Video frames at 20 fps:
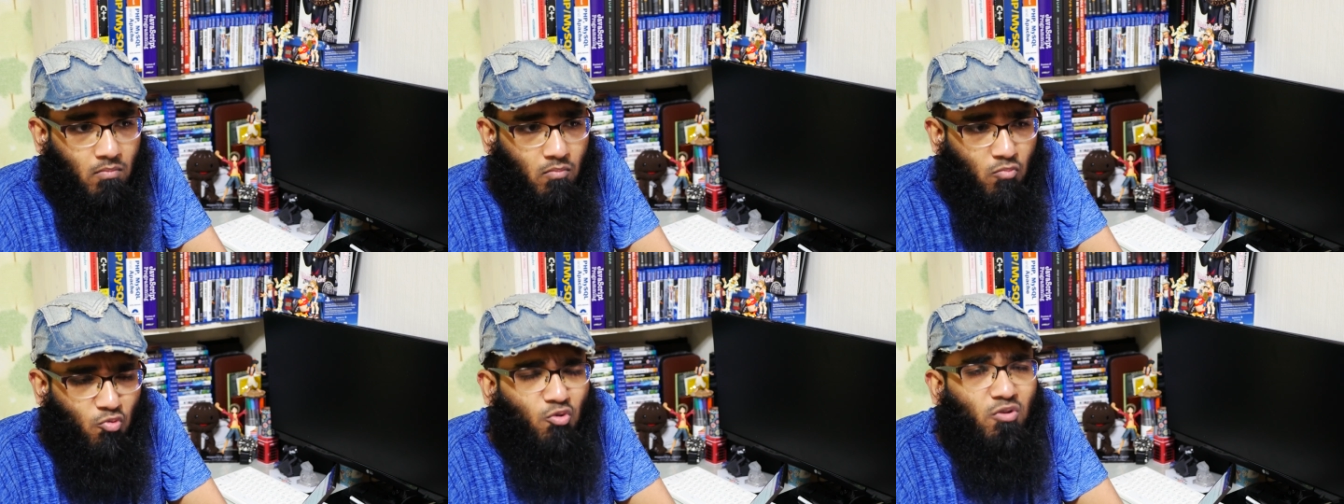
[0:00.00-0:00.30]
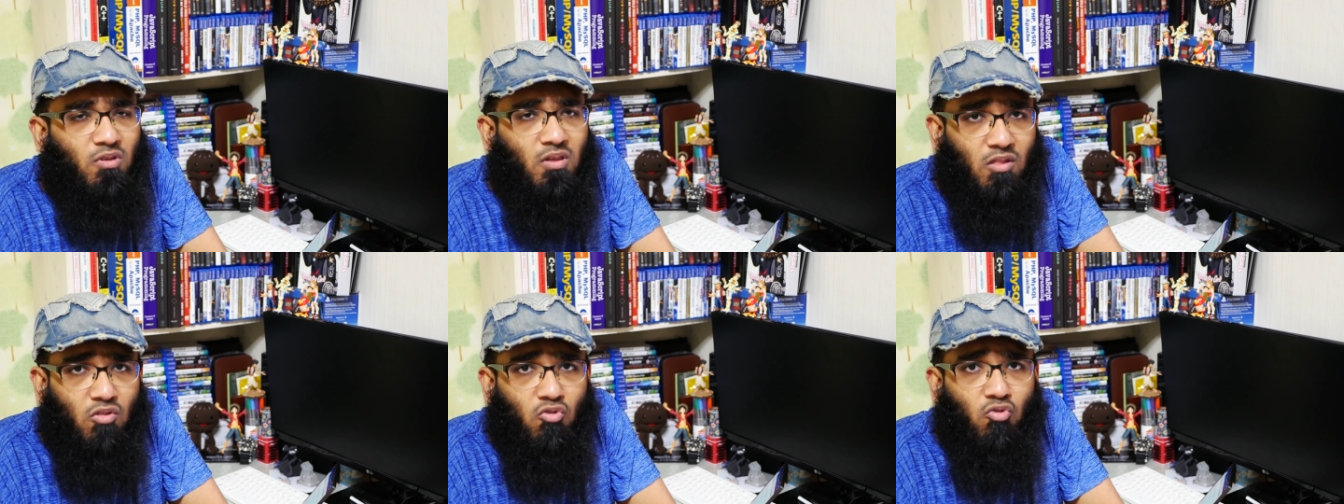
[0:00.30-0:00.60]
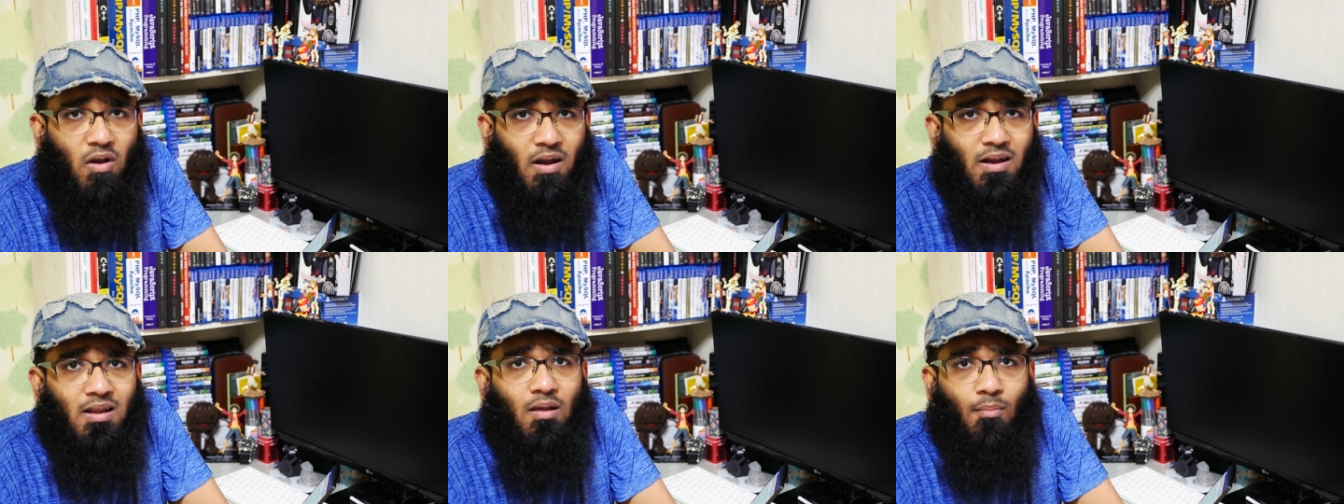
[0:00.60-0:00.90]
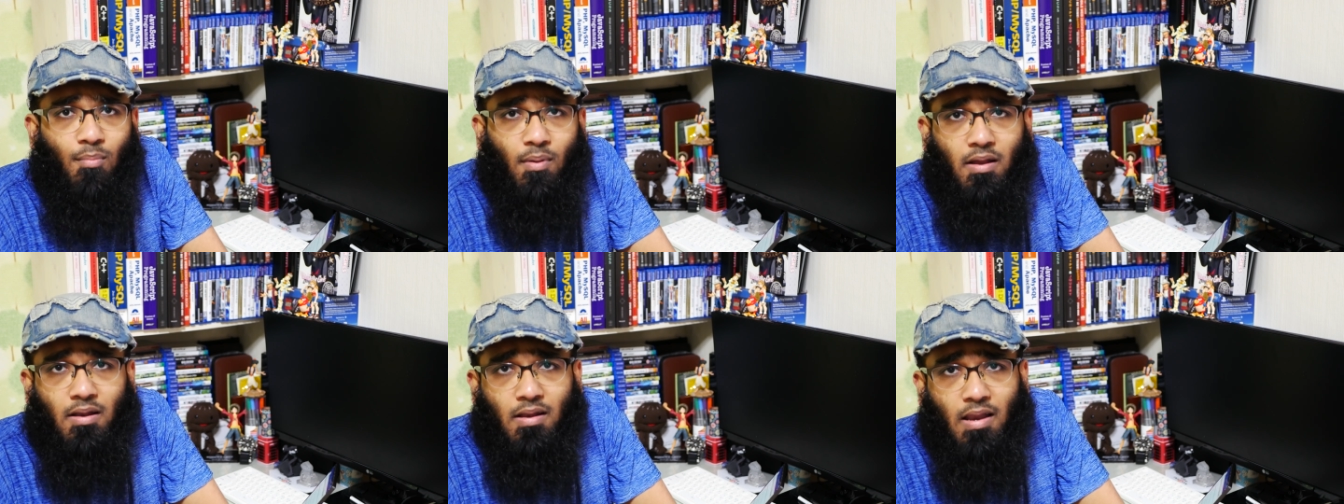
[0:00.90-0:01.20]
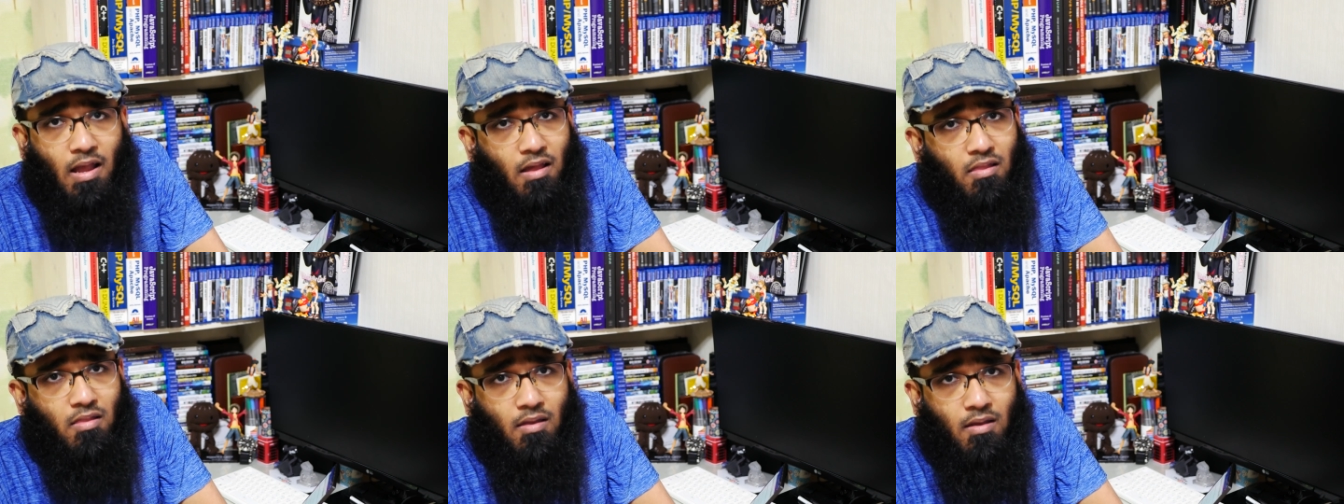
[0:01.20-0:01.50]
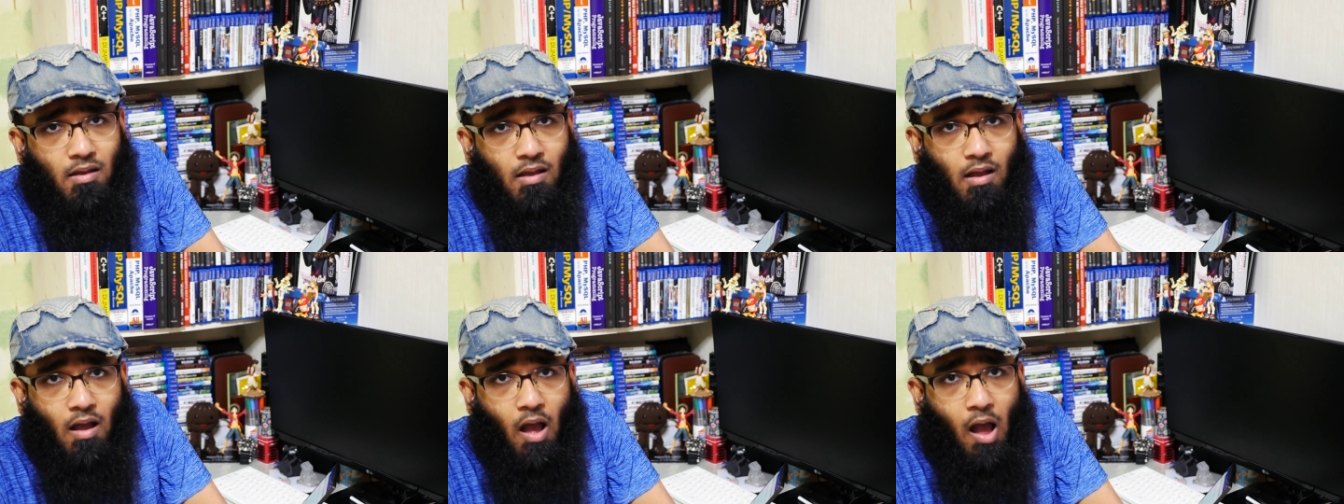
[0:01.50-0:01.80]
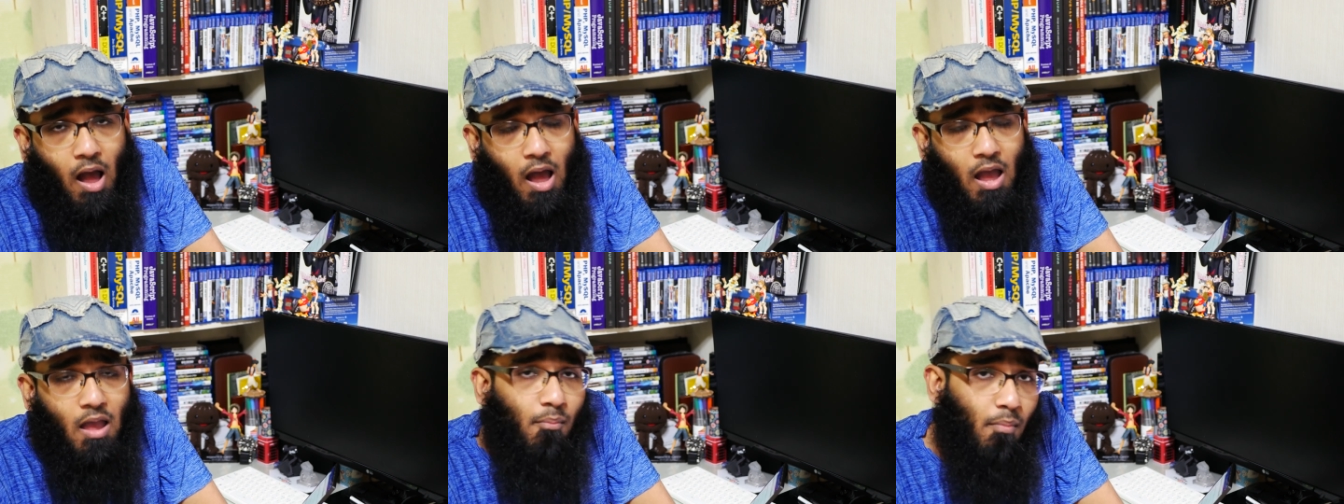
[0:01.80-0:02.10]
which is already a big next thing
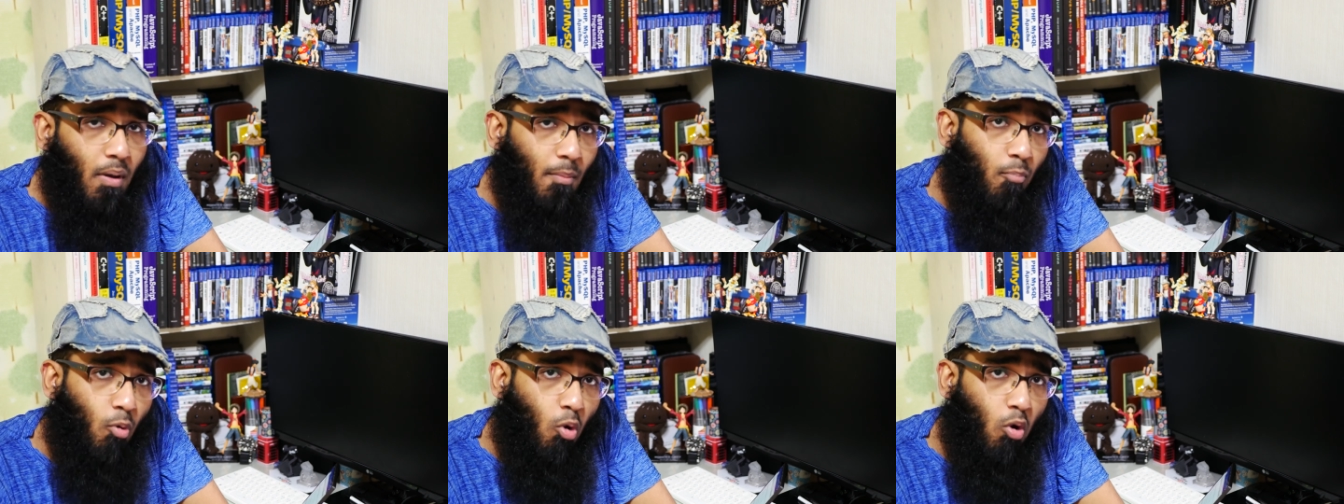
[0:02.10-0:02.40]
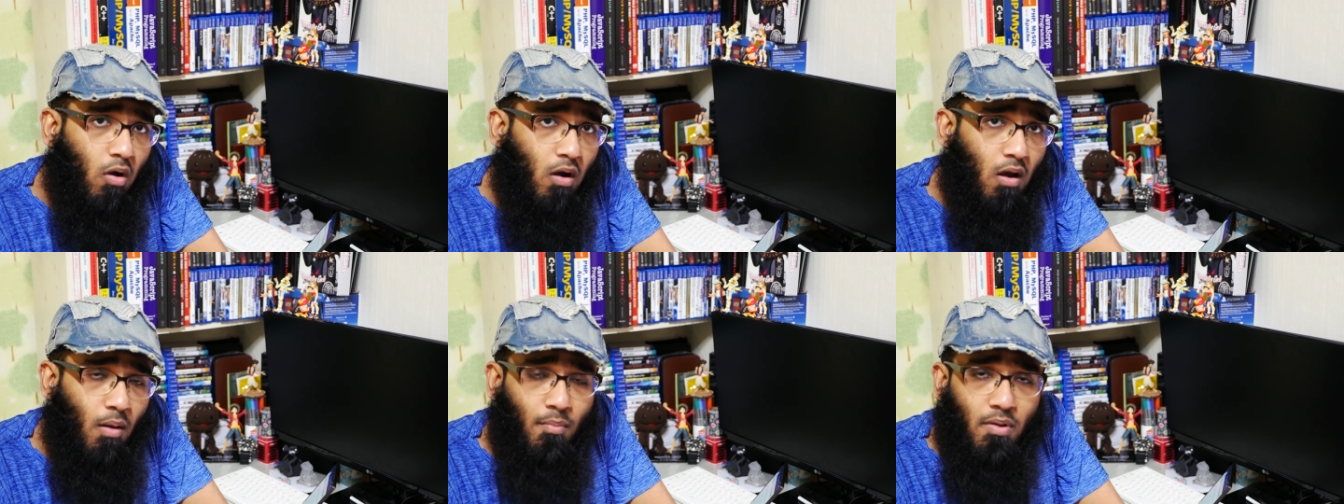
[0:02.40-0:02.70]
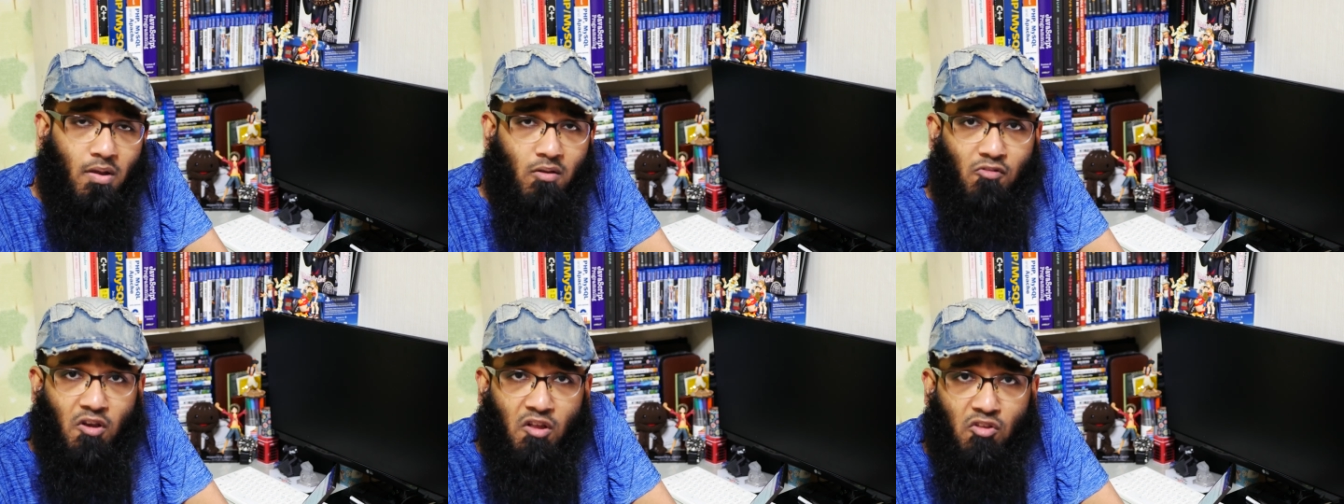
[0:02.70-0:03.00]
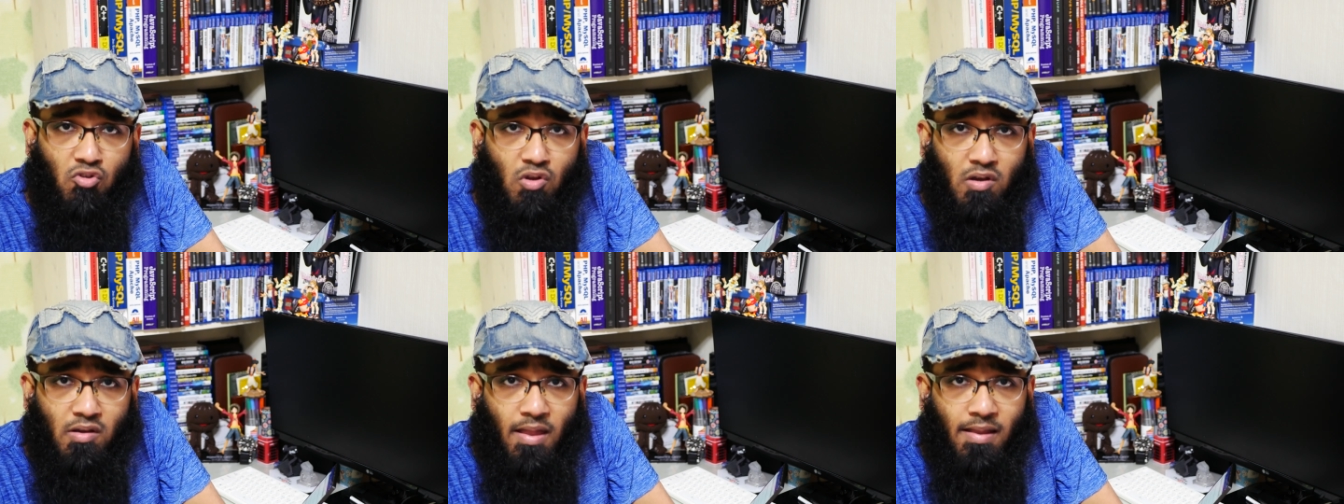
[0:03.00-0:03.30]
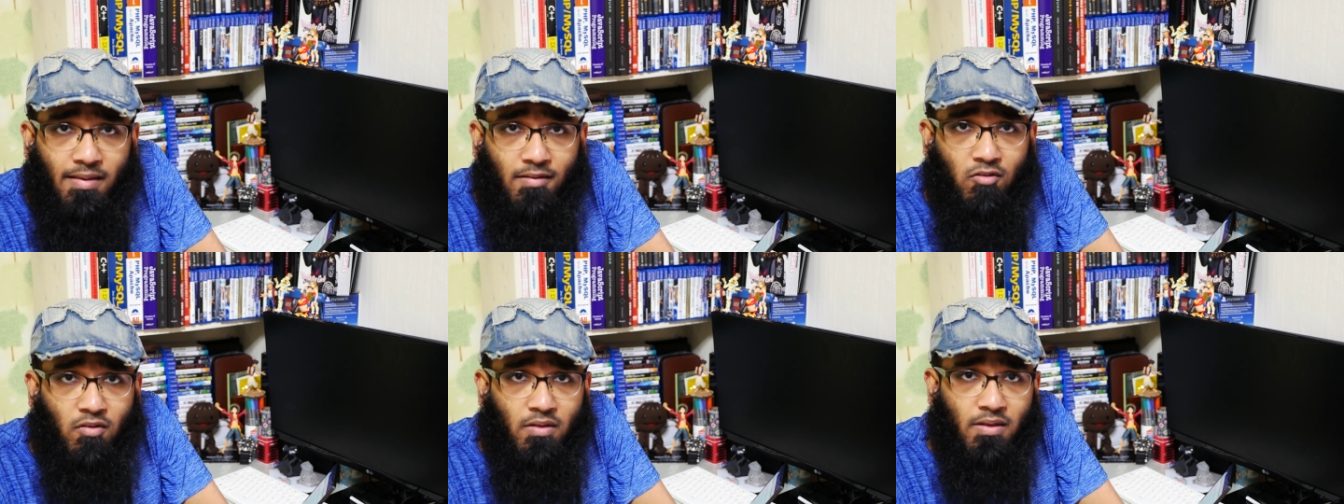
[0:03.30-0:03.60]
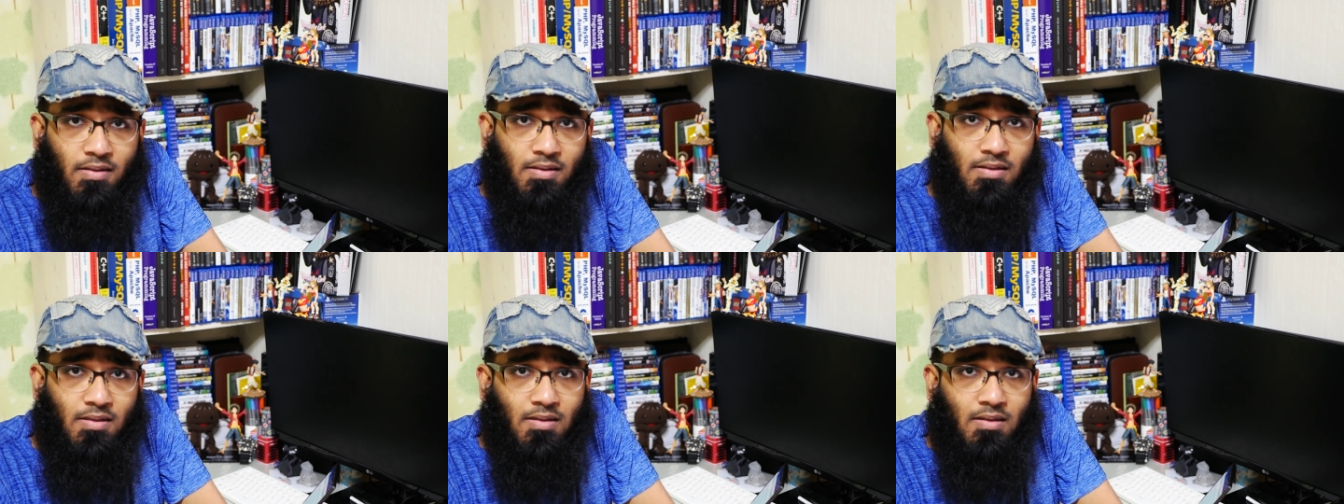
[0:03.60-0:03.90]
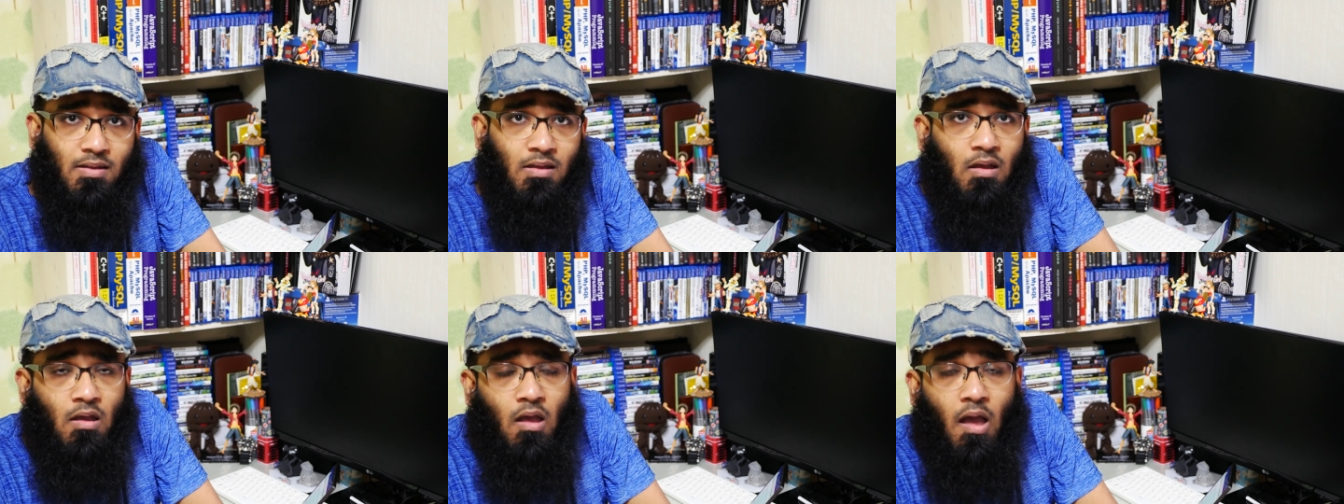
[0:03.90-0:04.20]
i'm a programming graduate nanodegree